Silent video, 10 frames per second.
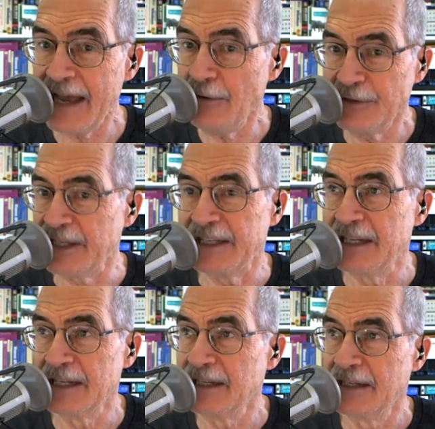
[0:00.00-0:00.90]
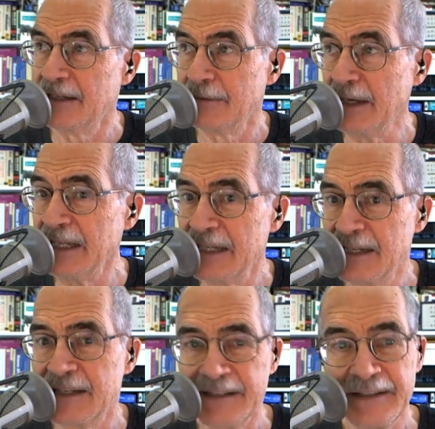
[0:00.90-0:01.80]
counted. What?
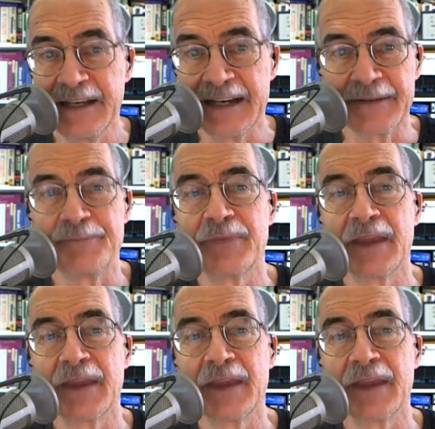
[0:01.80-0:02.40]
Yeah.